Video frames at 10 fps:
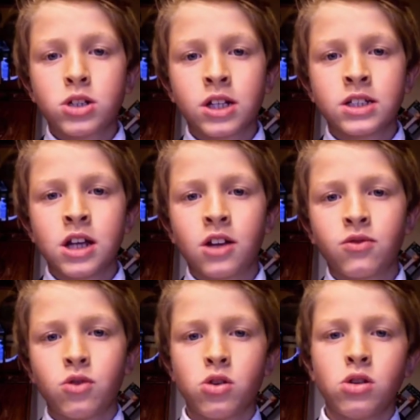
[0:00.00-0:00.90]

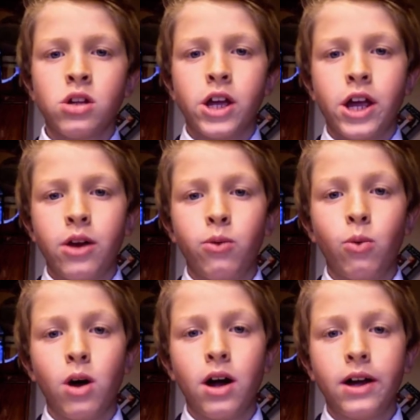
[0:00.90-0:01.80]
successful and
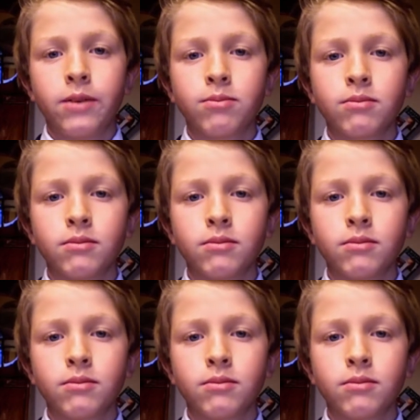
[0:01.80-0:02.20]
why?